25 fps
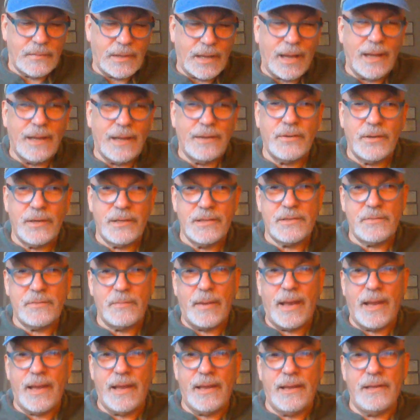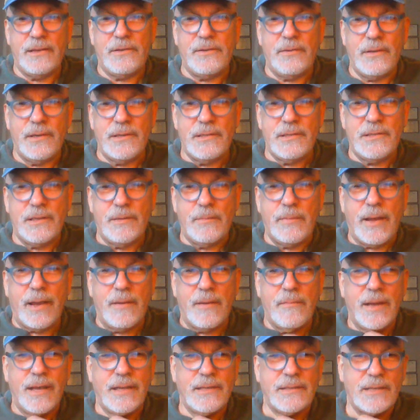I trust my intuition
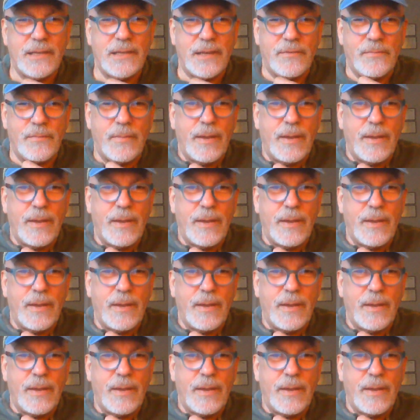about myself,